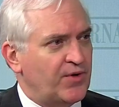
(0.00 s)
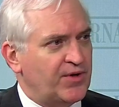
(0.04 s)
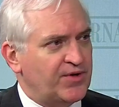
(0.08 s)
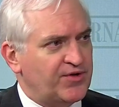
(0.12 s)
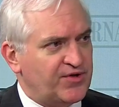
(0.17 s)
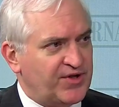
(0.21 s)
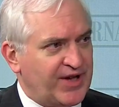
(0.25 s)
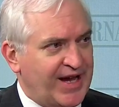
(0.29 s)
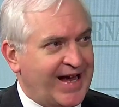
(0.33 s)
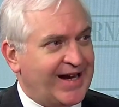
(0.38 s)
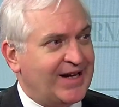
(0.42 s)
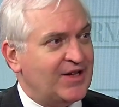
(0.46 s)
for a
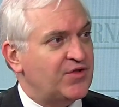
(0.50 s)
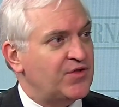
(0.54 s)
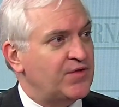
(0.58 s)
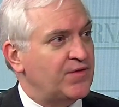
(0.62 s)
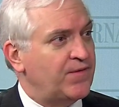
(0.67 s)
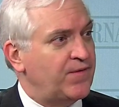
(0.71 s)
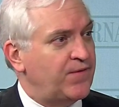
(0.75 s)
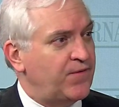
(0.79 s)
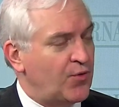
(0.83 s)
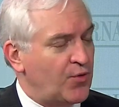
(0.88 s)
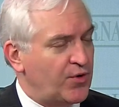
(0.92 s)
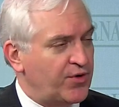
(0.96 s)
status
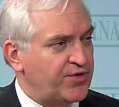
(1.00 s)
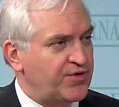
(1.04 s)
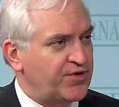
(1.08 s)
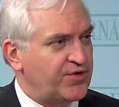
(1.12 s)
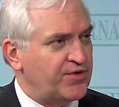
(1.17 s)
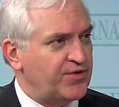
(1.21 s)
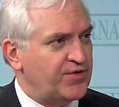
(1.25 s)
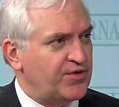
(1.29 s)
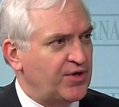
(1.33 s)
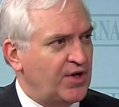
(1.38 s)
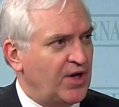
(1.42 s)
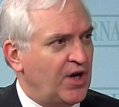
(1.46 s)
of
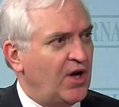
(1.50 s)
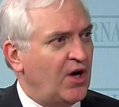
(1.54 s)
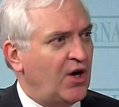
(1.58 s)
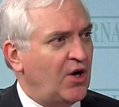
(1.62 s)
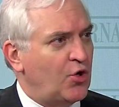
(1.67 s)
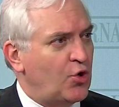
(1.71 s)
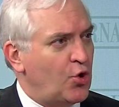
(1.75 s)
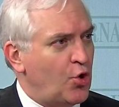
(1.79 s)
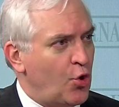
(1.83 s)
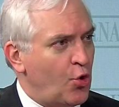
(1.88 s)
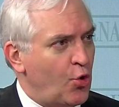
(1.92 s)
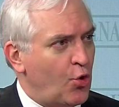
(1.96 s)
forces
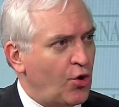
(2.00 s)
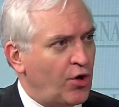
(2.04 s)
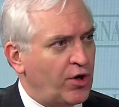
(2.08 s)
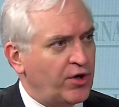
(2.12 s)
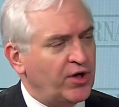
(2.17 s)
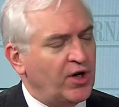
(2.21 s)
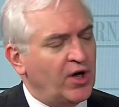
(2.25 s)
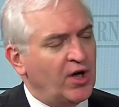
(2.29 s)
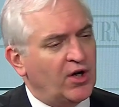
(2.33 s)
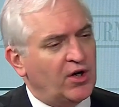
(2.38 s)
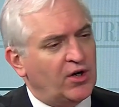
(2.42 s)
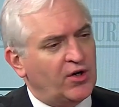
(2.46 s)

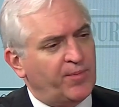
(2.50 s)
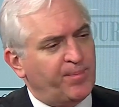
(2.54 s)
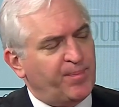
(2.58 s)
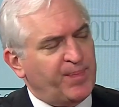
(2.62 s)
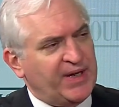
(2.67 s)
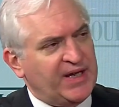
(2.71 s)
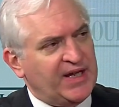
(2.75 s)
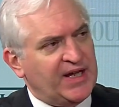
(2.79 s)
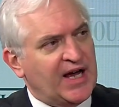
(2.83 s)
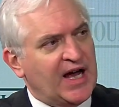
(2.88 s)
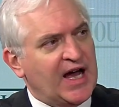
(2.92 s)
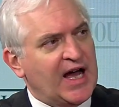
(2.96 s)
accord
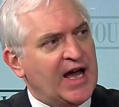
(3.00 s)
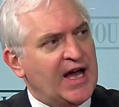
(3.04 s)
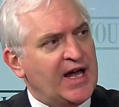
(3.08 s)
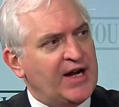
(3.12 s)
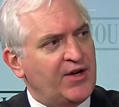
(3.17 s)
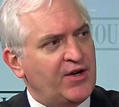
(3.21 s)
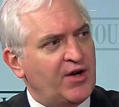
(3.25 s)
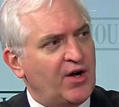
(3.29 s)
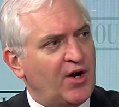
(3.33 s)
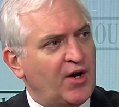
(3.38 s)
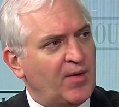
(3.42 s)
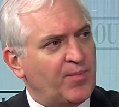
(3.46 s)

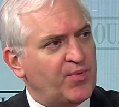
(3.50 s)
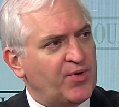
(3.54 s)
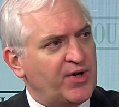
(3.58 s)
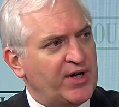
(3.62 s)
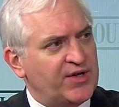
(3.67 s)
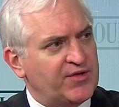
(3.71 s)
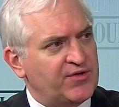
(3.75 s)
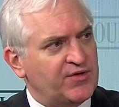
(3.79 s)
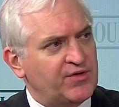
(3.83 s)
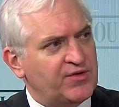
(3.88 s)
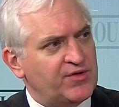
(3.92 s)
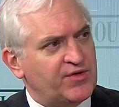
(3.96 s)
beyond our
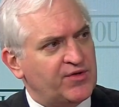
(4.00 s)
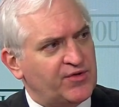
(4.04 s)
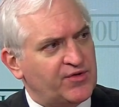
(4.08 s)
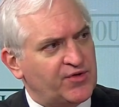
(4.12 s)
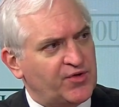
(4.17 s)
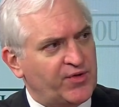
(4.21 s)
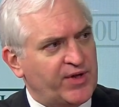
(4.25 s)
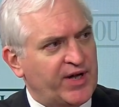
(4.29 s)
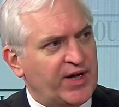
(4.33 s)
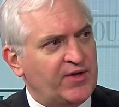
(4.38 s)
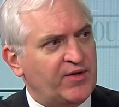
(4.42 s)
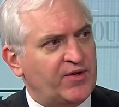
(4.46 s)
presence,
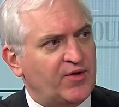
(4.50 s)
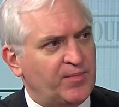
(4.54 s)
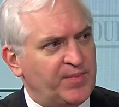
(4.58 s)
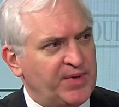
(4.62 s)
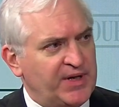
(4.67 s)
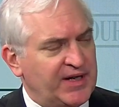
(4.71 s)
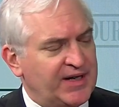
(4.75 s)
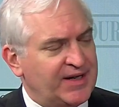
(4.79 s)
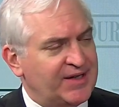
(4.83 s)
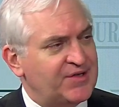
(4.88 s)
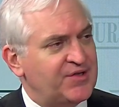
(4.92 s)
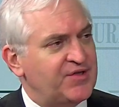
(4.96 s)
so that there'll
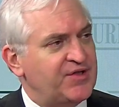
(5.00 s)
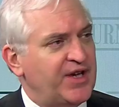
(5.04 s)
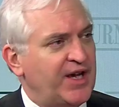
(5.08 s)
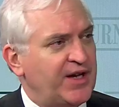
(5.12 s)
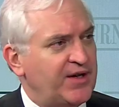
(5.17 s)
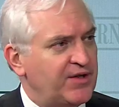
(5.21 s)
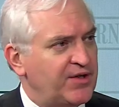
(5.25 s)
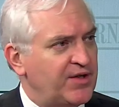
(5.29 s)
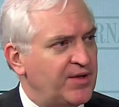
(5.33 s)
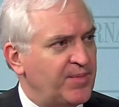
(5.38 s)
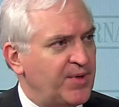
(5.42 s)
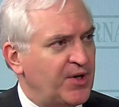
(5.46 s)
be an
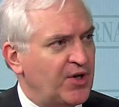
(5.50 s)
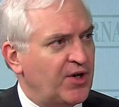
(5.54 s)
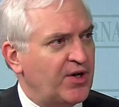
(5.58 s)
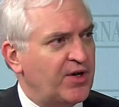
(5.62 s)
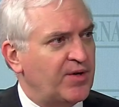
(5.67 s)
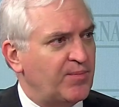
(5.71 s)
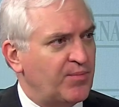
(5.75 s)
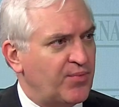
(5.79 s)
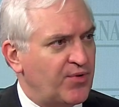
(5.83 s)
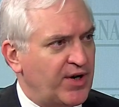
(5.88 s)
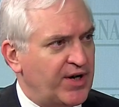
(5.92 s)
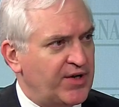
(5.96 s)
extended
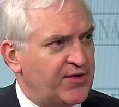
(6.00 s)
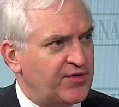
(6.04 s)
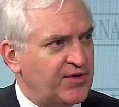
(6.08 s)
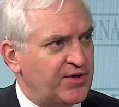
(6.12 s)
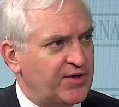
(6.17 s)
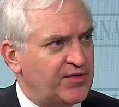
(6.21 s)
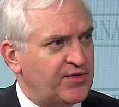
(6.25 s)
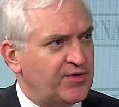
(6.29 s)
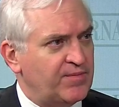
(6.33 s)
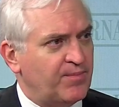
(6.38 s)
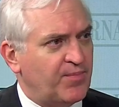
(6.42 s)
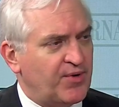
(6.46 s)
American
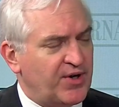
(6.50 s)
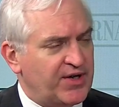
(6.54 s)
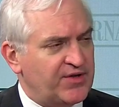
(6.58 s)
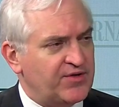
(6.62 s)
presence